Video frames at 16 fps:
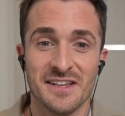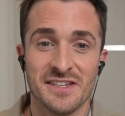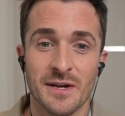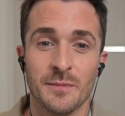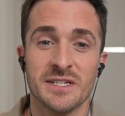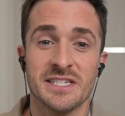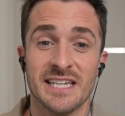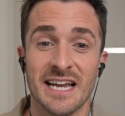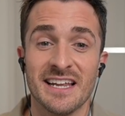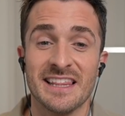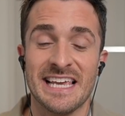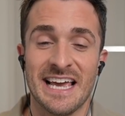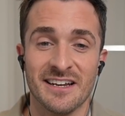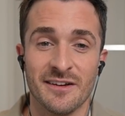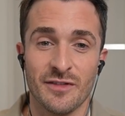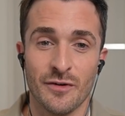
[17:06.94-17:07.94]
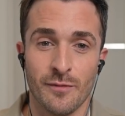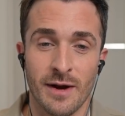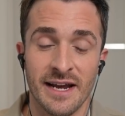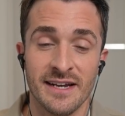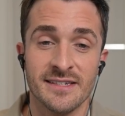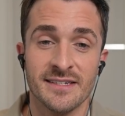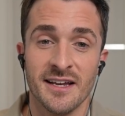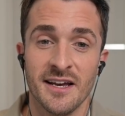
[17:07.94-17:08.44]
someone said at the end of the
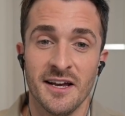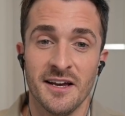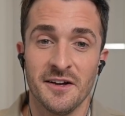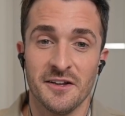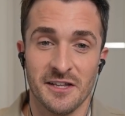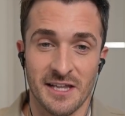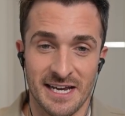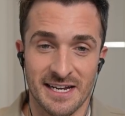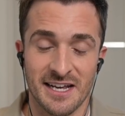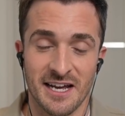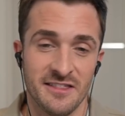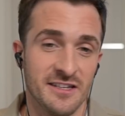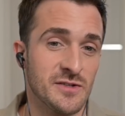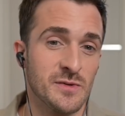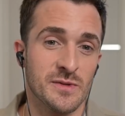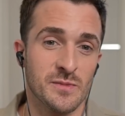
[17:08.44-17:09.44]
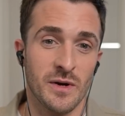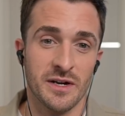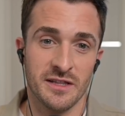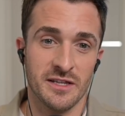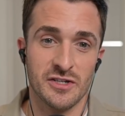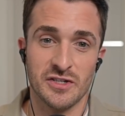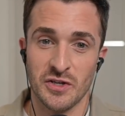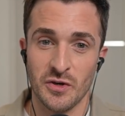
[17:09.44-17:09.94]
race, like, and this was one
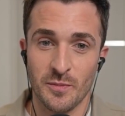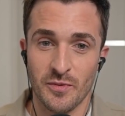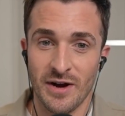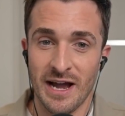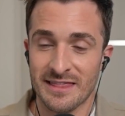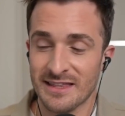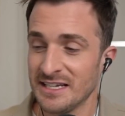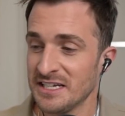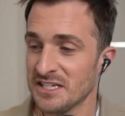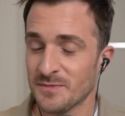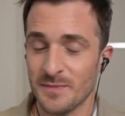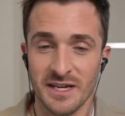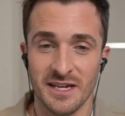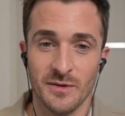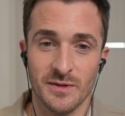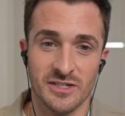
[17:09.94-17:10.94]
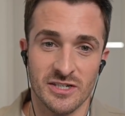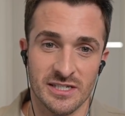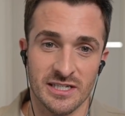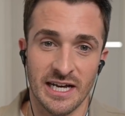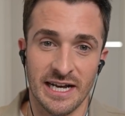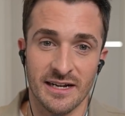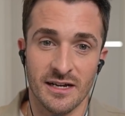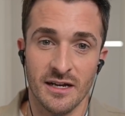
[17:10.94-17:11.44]
of the super athletes, but he was just
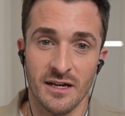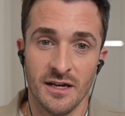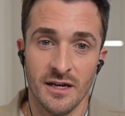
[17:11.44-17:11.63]
like,